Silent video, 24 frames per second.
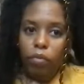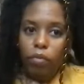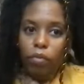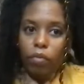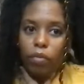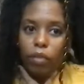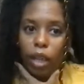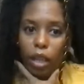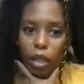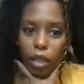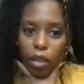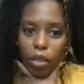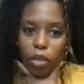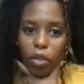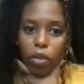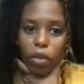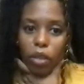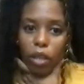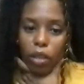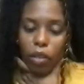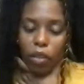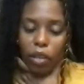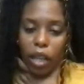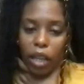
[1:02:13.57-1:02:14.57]
Are you doing
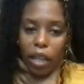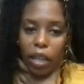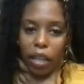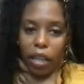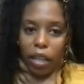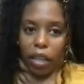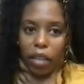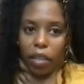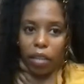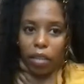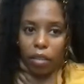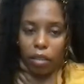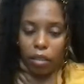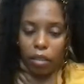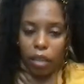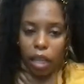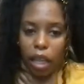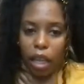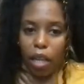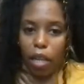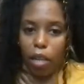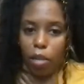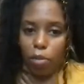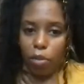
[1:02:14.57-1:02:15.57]
okay now? I
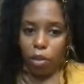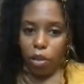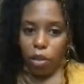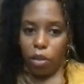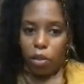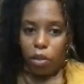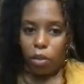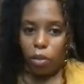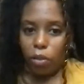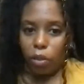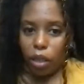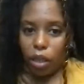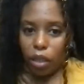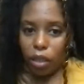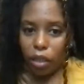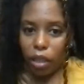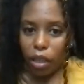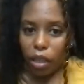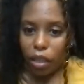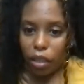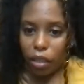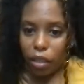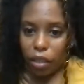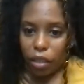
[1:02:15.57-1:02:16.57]
hope you're doing well
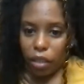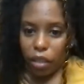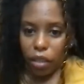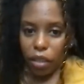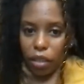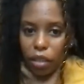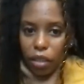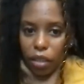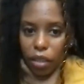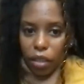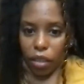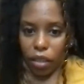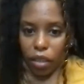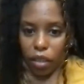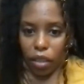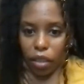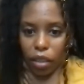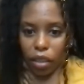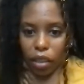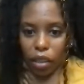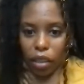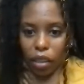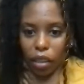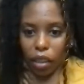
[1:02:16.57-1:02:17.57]
now.
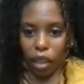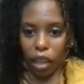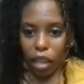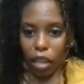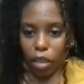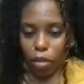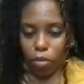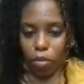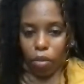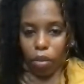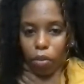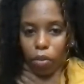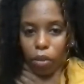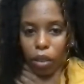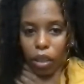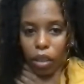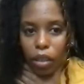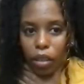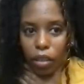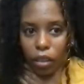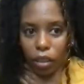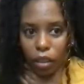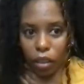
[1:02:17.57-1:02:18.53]
I hope you're well.